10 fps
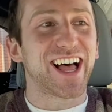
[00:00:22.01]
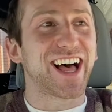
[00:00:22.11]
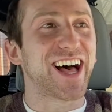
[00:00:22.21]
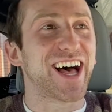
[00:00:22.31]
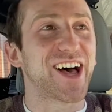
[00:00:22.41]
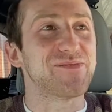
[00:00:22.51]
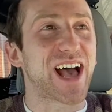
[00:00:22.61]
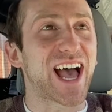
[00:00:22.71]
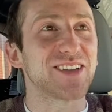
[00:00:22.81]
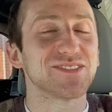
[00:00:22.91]
Um,
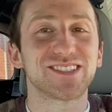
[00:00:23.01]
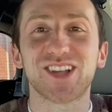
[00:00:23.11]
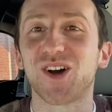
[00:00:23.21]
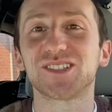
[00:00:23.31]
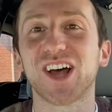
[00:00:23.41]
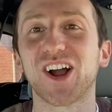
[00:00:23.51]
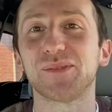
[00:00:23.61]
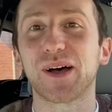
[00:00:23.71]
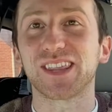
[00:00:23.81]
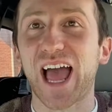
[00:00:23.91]
I'm so sorry
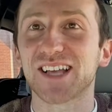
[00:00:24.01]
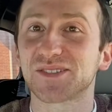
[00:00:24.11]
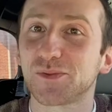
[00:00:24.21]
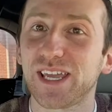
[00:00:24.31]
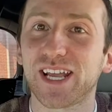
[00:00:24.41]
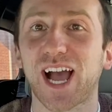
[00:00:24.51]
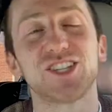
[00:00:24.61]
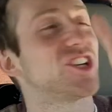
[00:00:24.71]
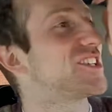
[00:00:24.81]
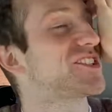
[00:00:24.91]
about last week. I
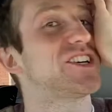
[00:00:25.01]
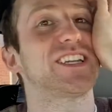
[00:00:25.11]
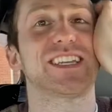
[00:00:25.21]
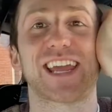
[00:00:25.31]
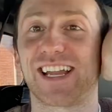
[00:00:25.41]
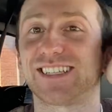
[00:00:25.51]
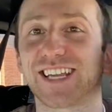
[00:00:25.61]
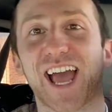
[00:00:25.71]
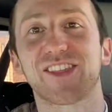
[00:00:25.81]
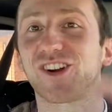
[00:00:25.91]
just couldn't get it
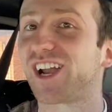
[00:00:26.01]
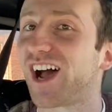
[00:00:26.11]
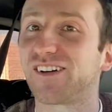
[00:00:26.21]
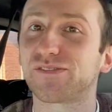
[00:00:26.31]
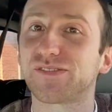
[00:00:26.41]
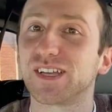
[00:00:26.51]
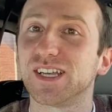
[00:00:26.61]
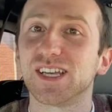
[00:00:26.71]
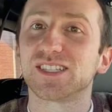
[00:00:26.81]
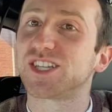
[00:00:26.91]
together enough
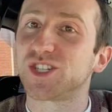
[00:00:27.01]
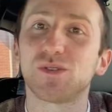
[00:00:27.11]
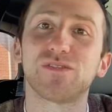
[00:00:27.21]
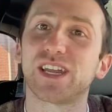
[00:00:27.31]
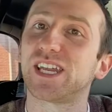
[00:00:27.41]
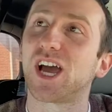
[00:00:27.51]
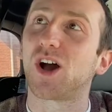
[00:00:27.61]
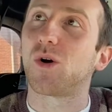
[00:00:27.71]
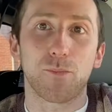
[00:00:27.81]
to do a video.